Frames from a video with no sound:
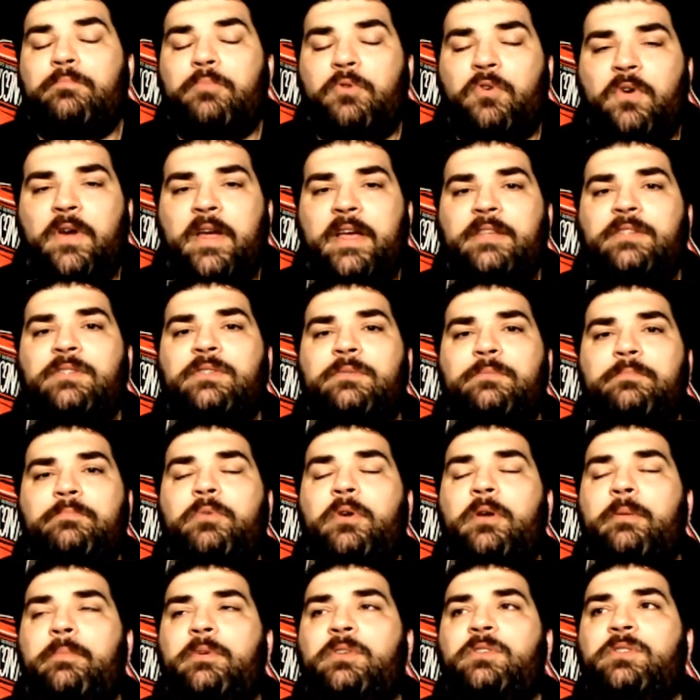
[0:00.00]
Perez,
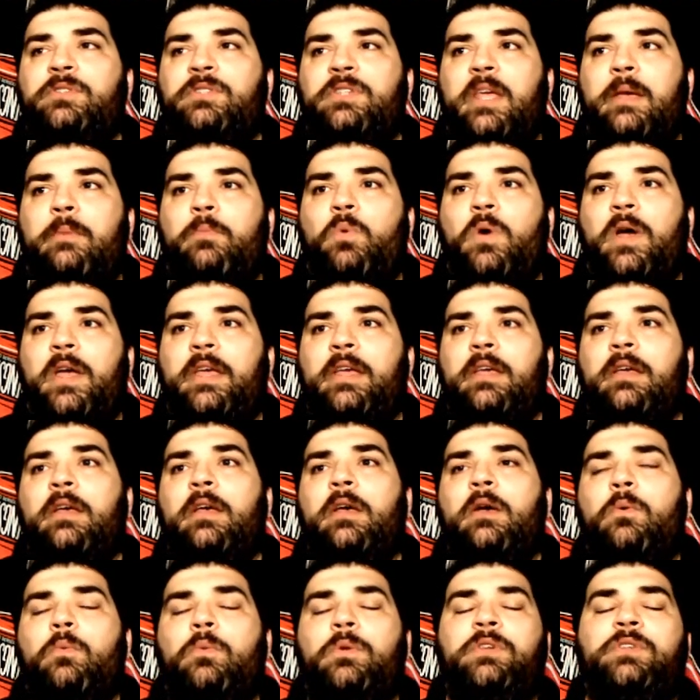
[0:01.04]
pretty much the same way.
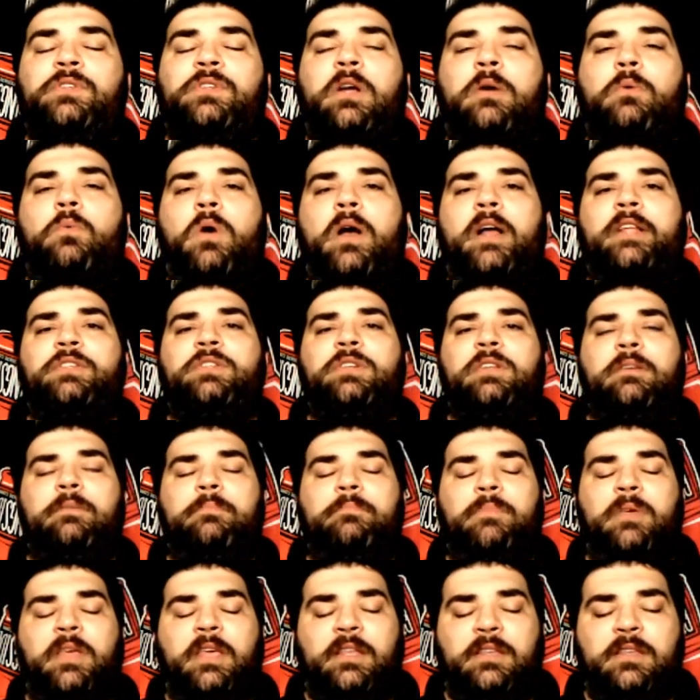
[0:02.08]
When you start watching
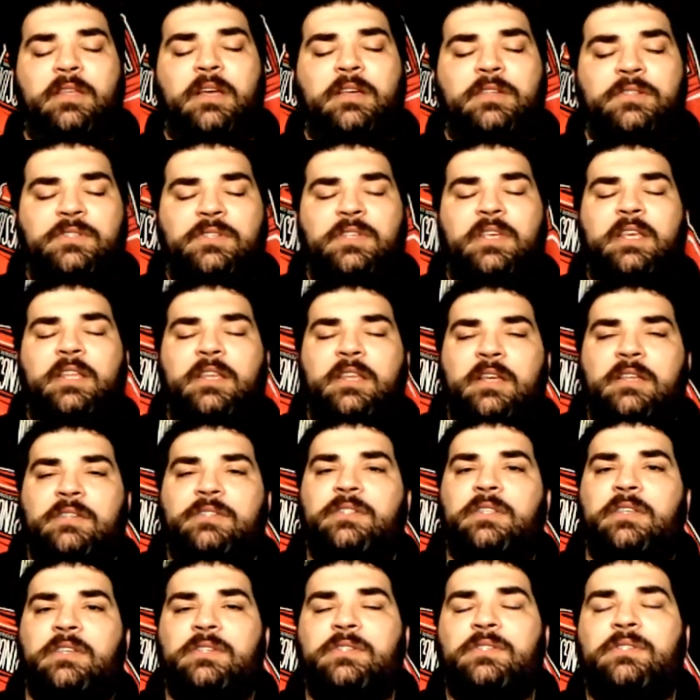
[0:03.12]
him, he does
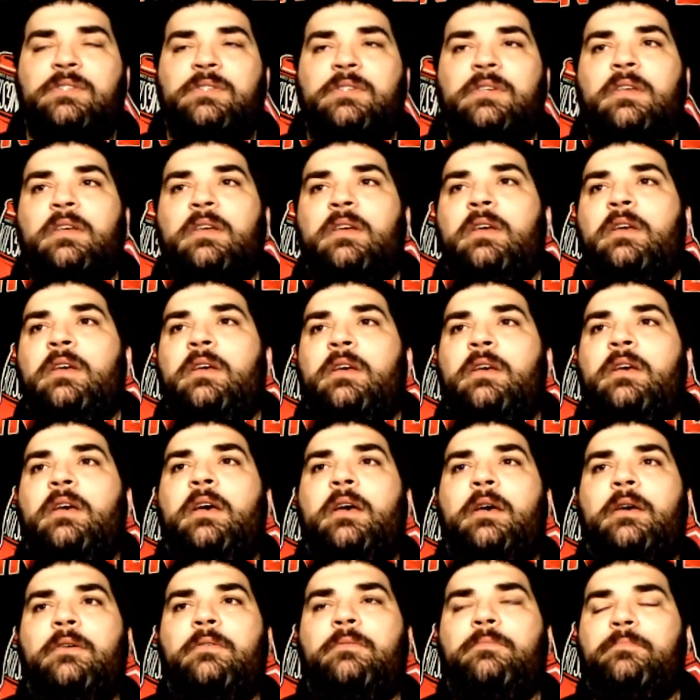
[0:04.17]
this
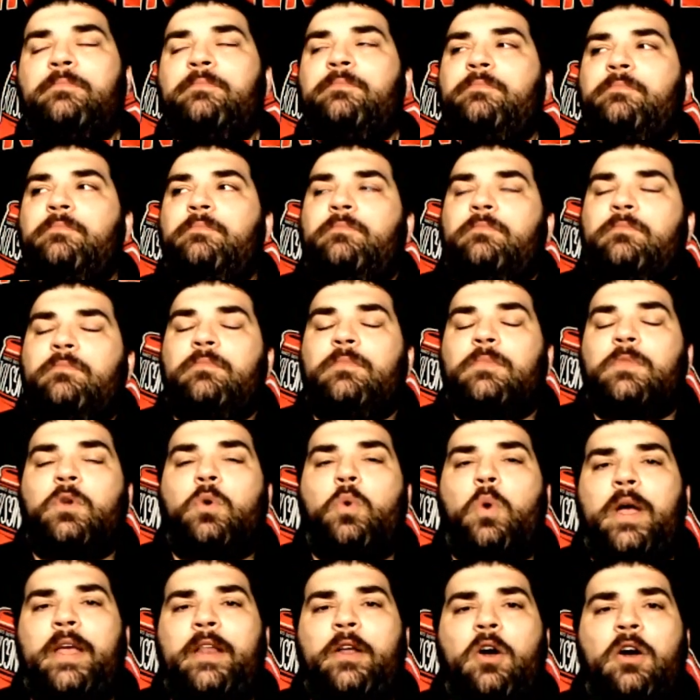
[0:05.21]

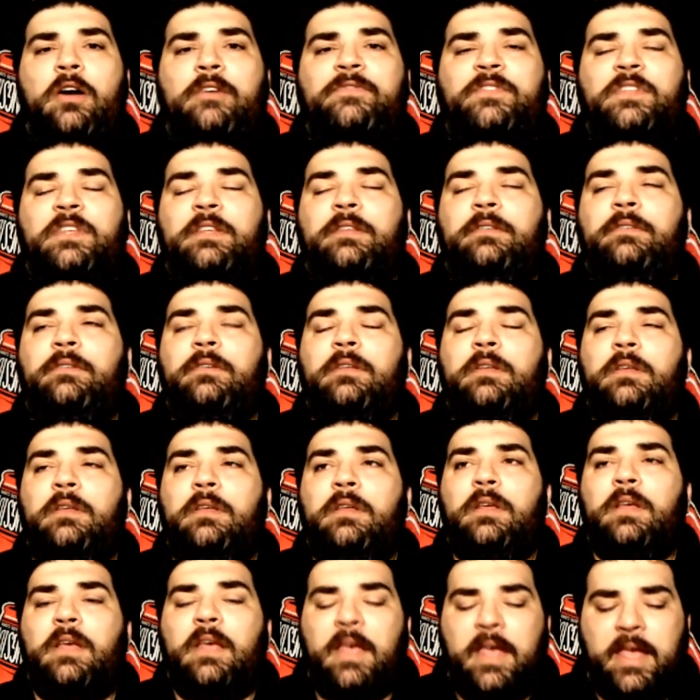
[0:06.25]
quite often.
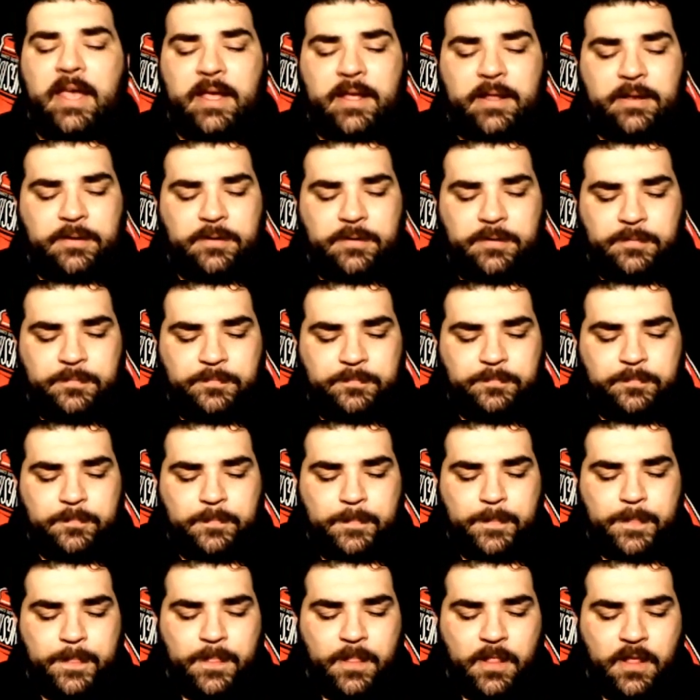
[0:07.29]
And...
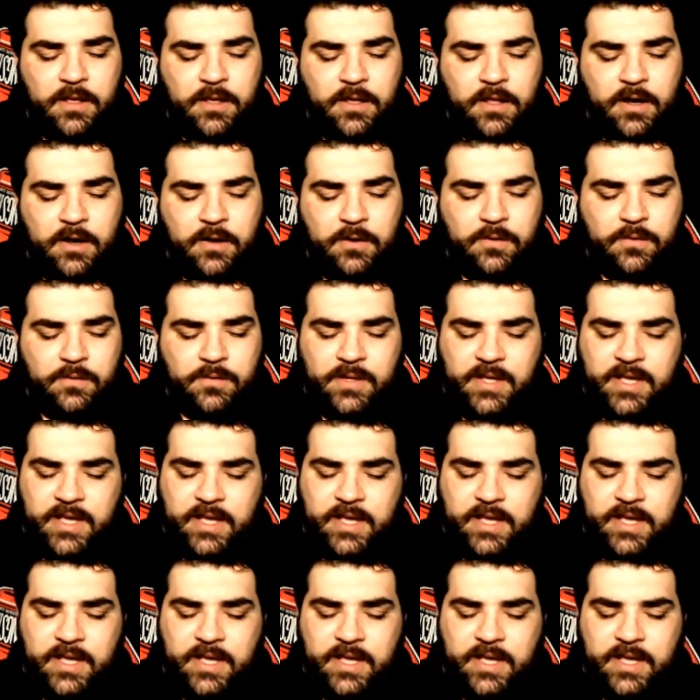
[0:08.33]
you know,